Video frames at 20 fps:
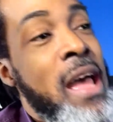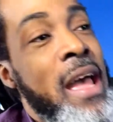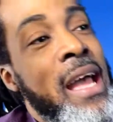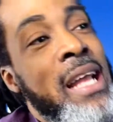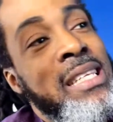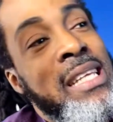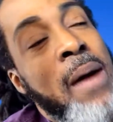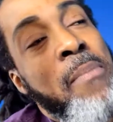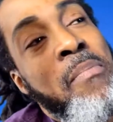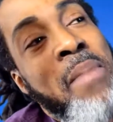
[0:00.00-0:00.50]

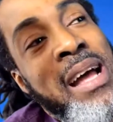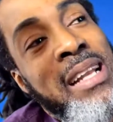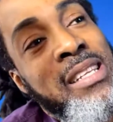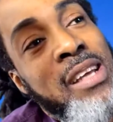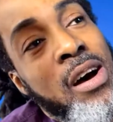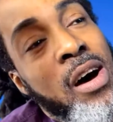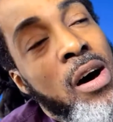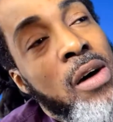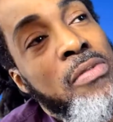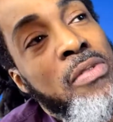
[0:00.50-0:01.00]
It's a matter
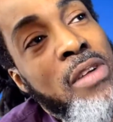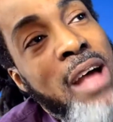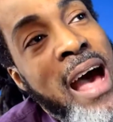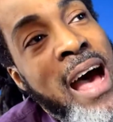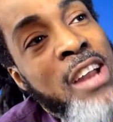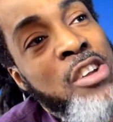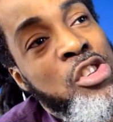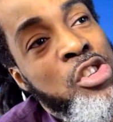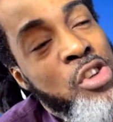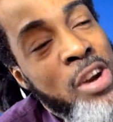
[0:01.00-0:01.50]
of
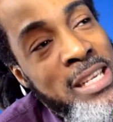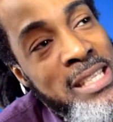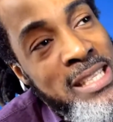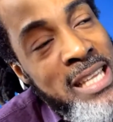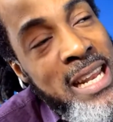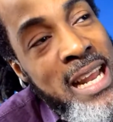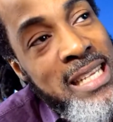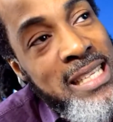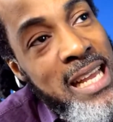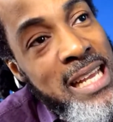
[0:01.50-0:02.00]

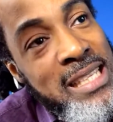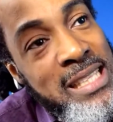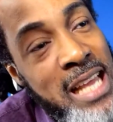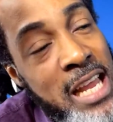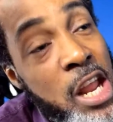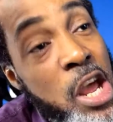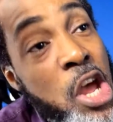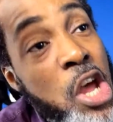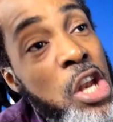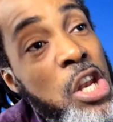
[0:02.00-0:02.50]
addressing, as I
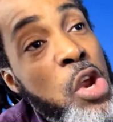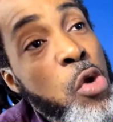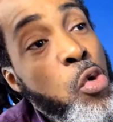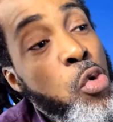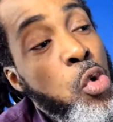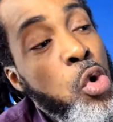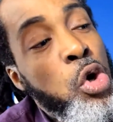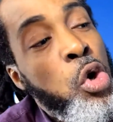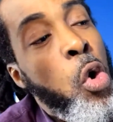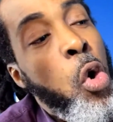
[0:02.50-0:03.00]
said, the
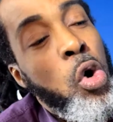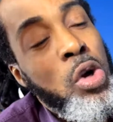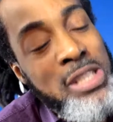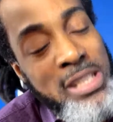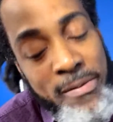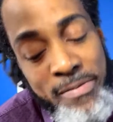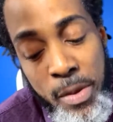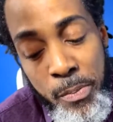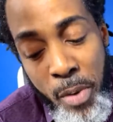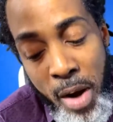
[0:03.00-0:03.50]
root cause
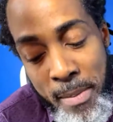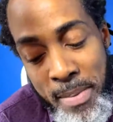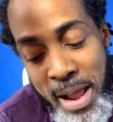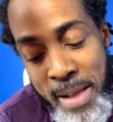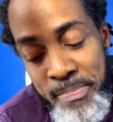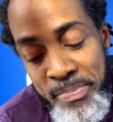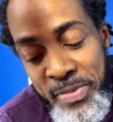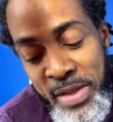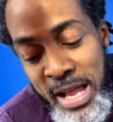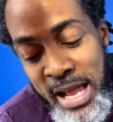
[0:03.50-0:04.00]
of the
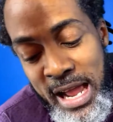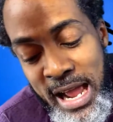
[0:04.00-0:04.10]
problem.